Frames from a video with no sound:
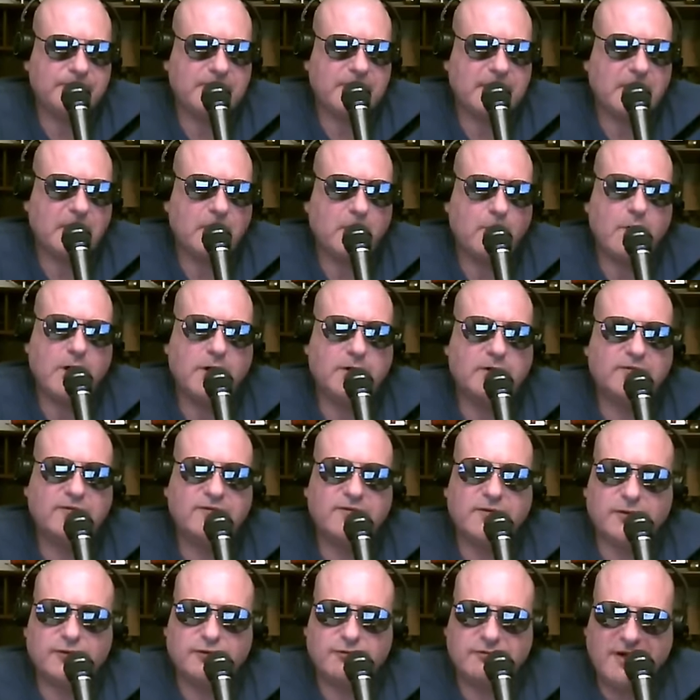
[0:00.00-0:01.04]
water
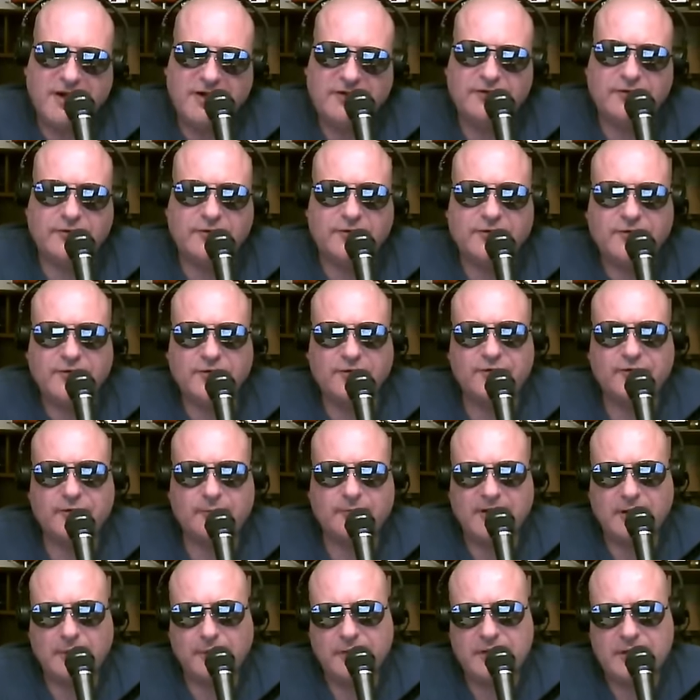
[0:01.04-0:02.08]
filtration system
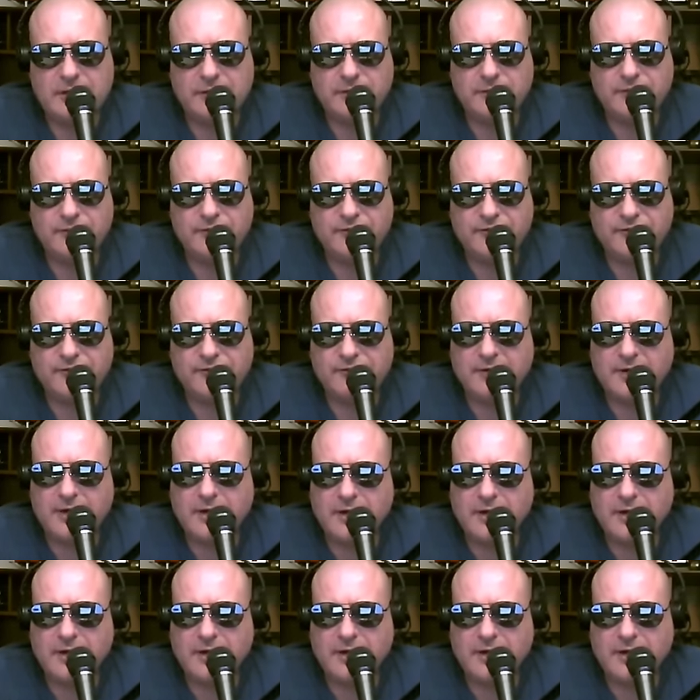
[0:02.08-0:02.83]
that we use